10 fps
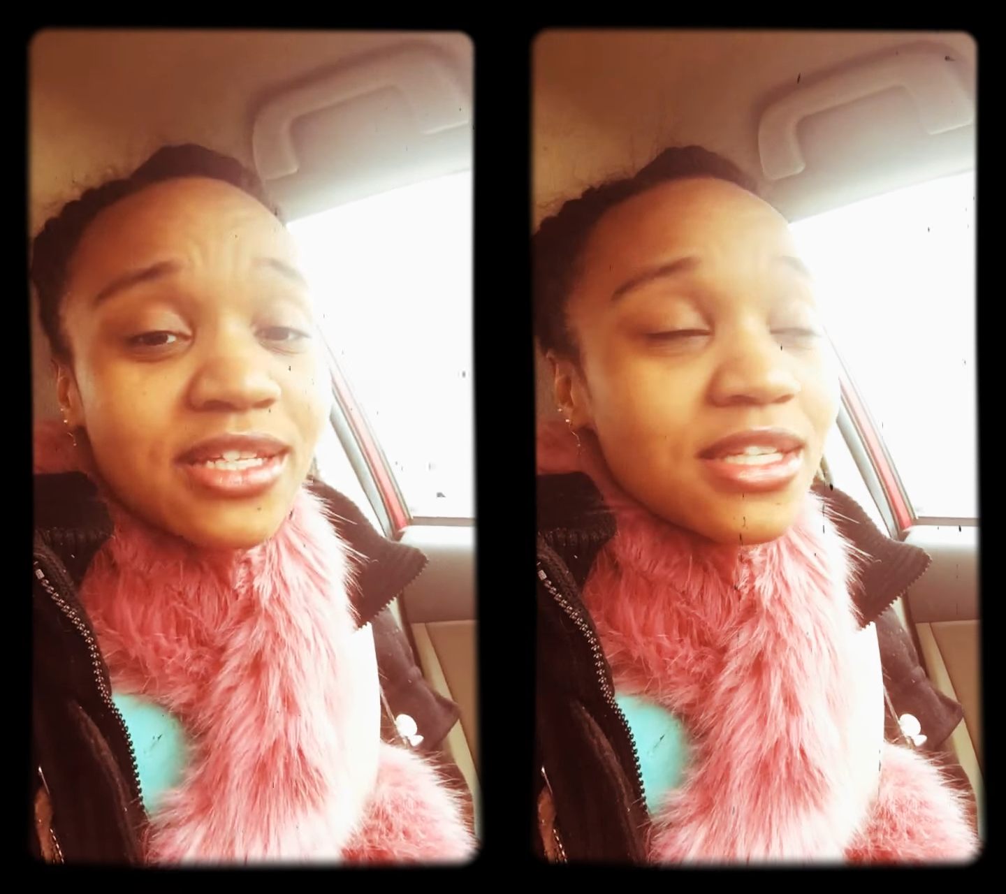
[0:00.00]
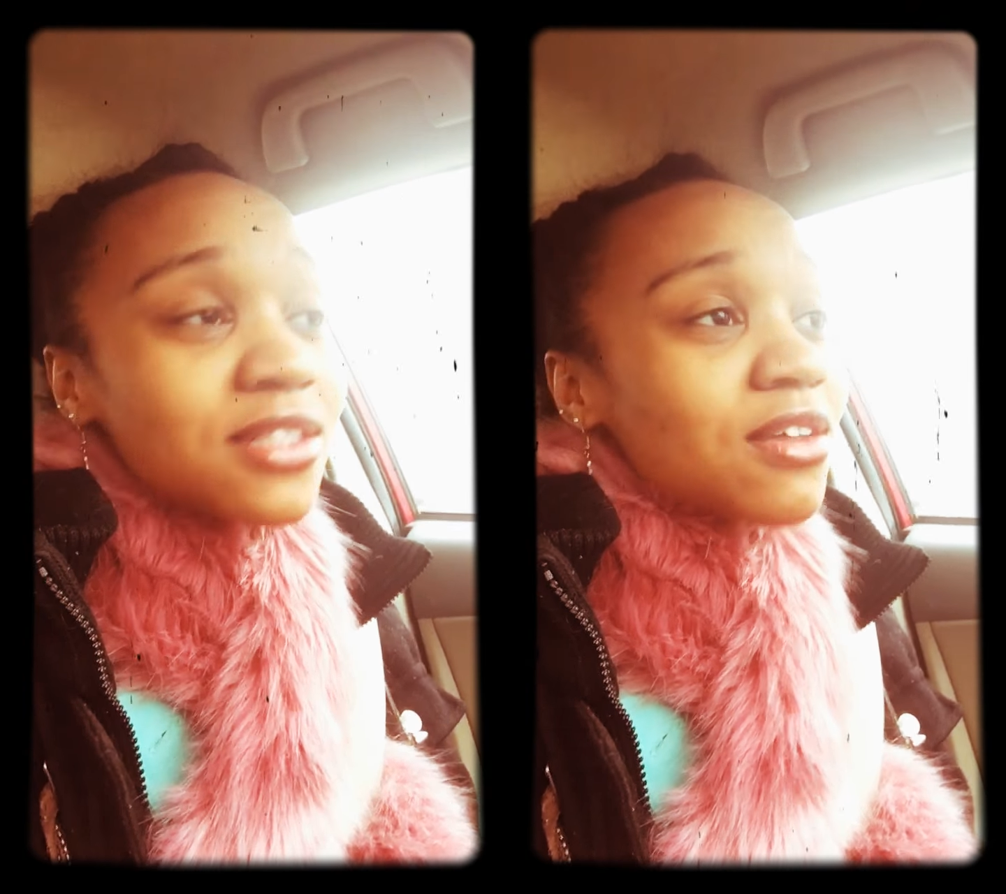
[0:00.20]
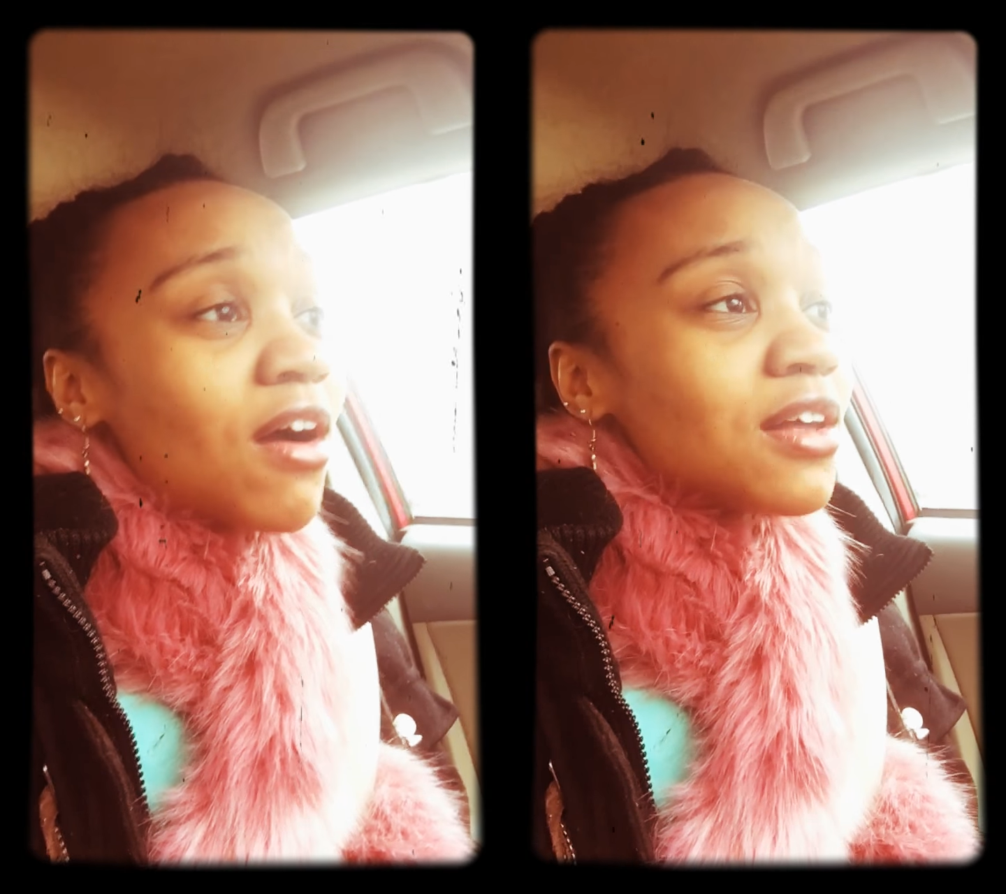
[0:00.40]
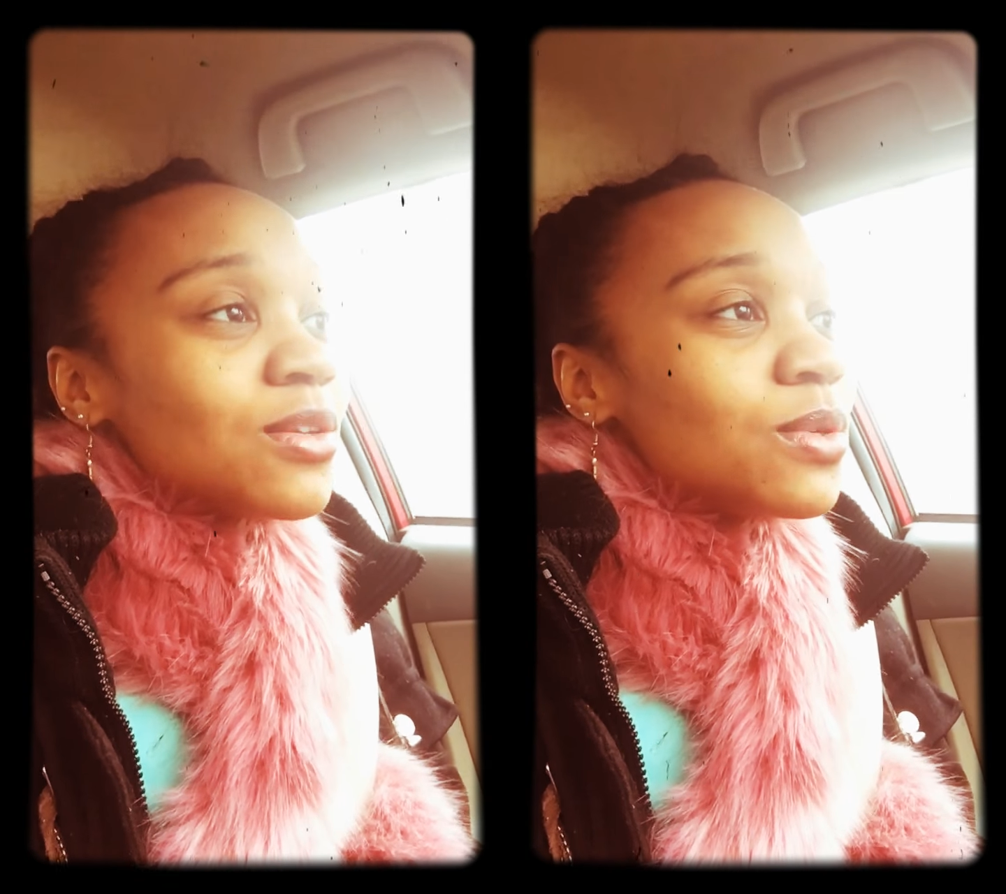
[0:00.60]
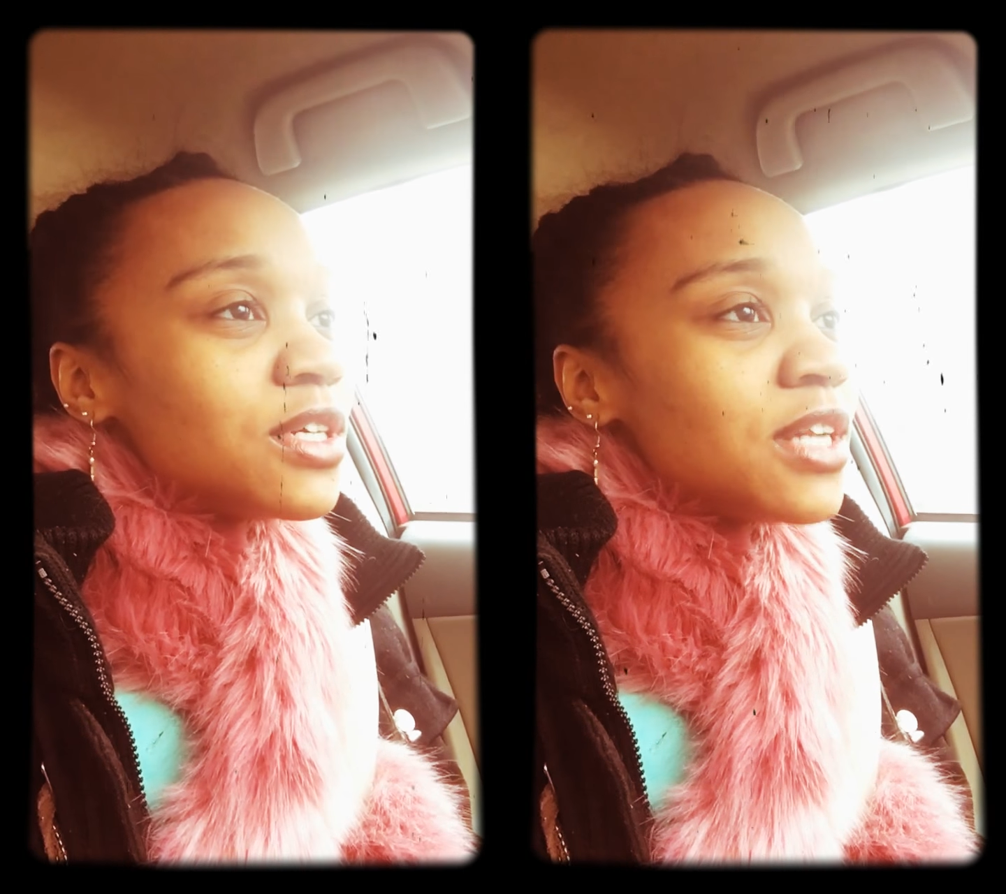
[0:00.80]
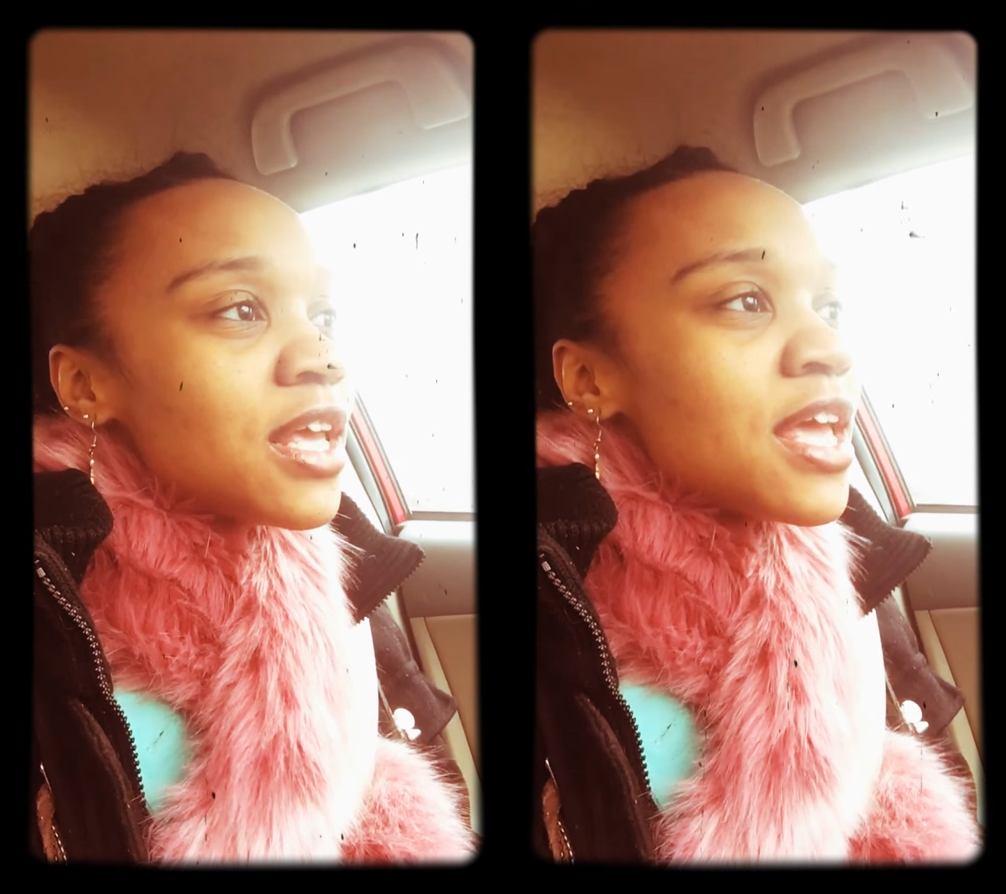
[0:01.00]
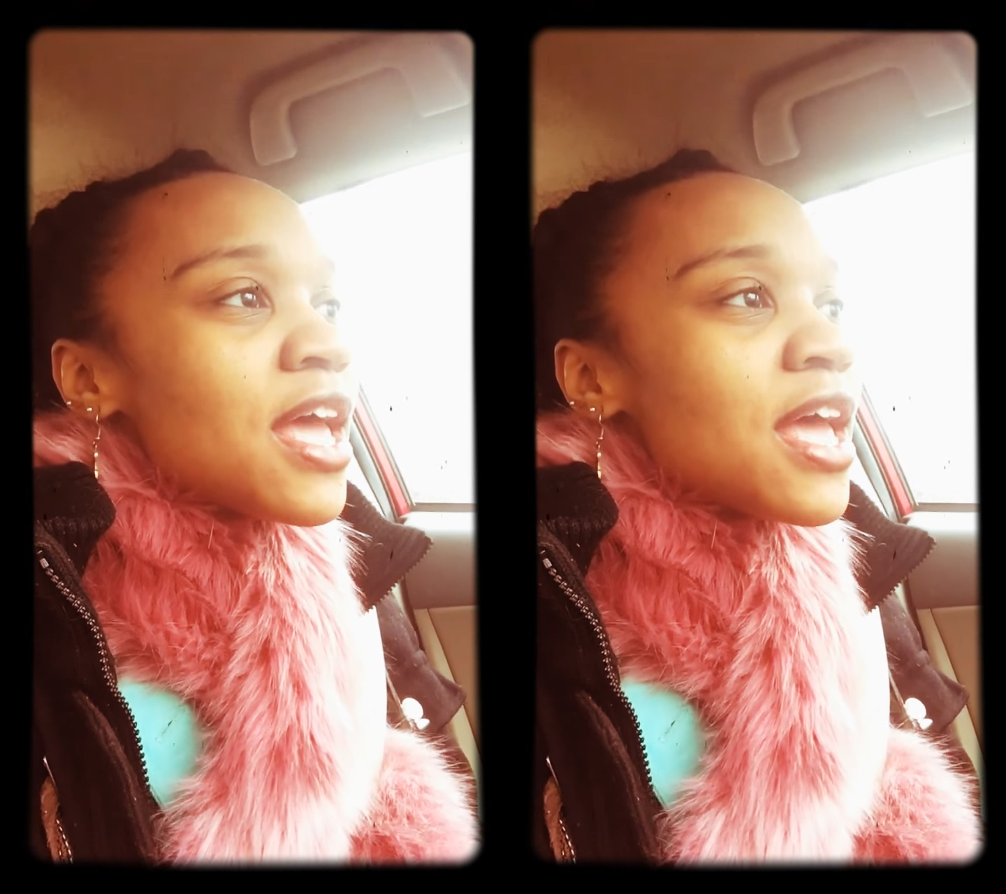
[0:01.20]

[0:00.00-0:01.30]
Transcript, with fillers: they did to our Lord.